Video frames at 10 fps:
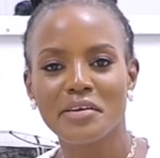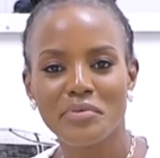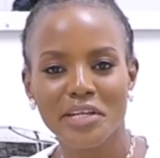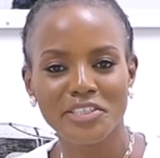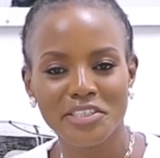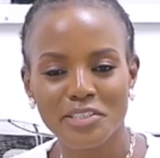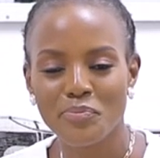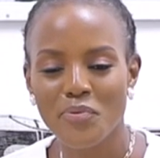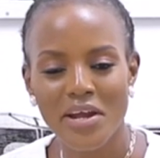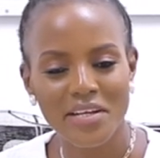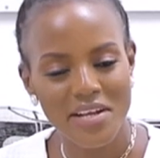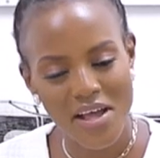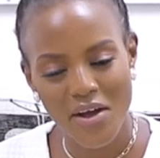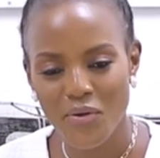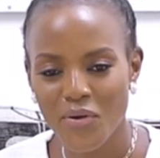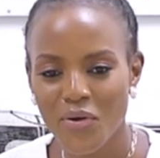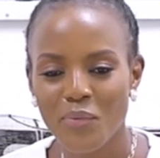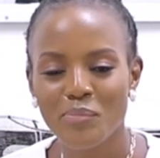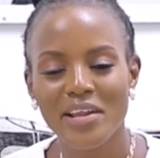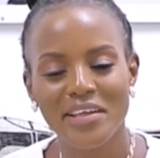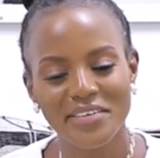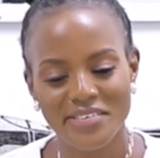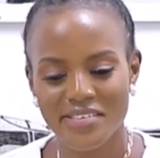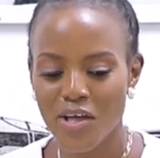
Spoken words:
a relationship right now, please